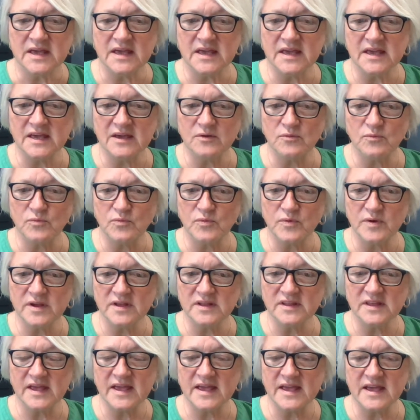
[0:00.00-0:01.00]
it
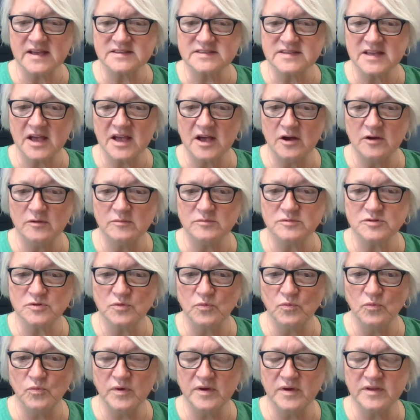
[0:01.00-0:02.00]
really has helped
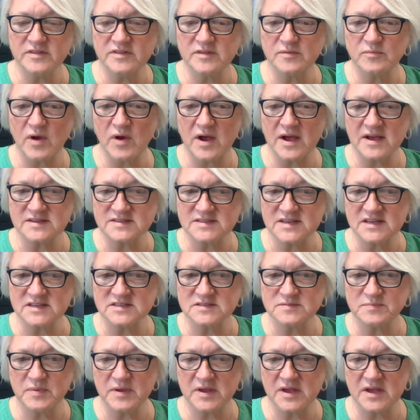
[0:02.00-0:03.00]
with the
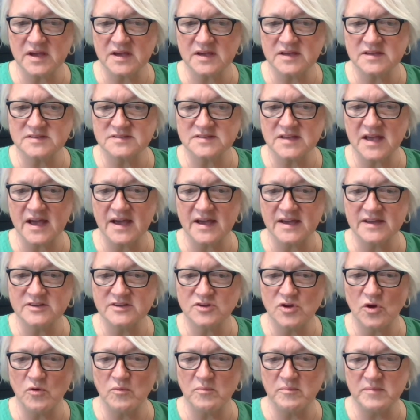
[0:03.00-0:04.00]
process because I
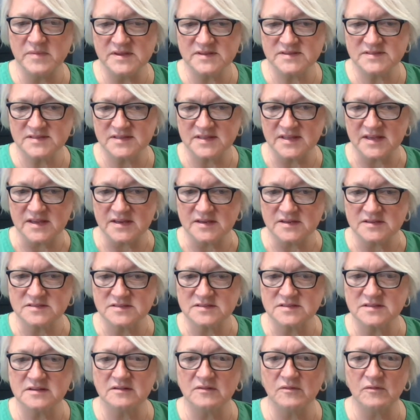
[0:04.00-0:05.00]
don't miss
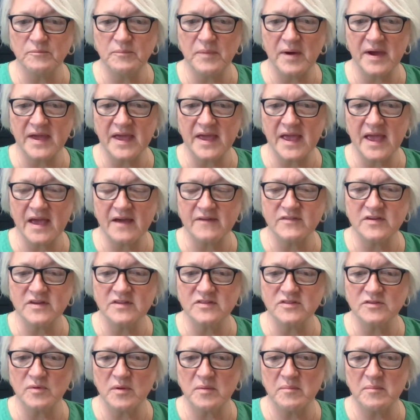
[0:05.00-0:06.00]
things. By having
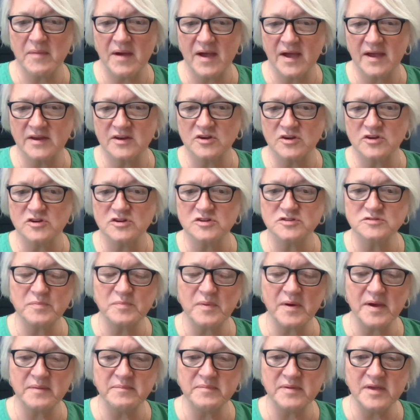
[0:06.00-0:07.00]
the reminders,
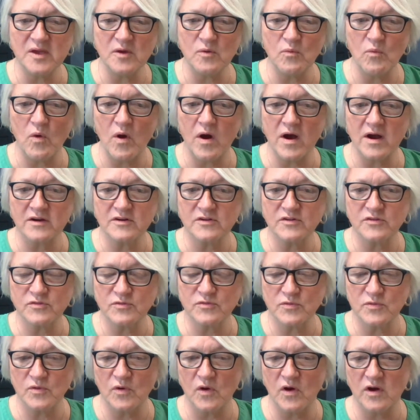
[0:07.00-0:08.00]
by being walked
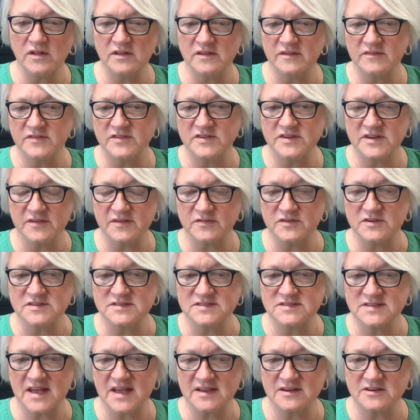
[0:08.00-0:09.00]
through all of the different
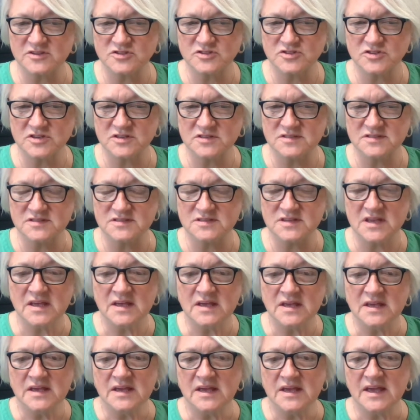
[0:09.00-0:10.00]
sections,
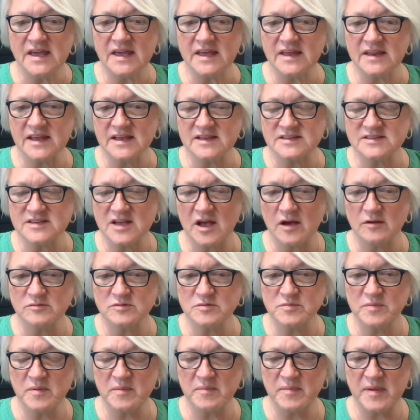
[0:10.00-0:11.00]
it has
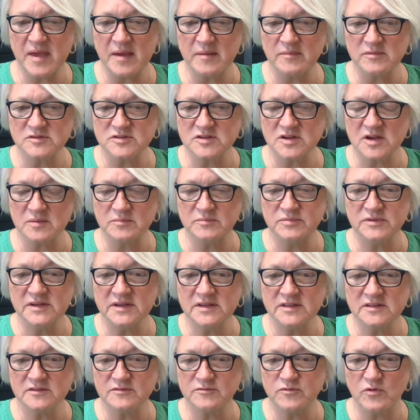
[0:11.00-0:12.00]
helped me be able to complete the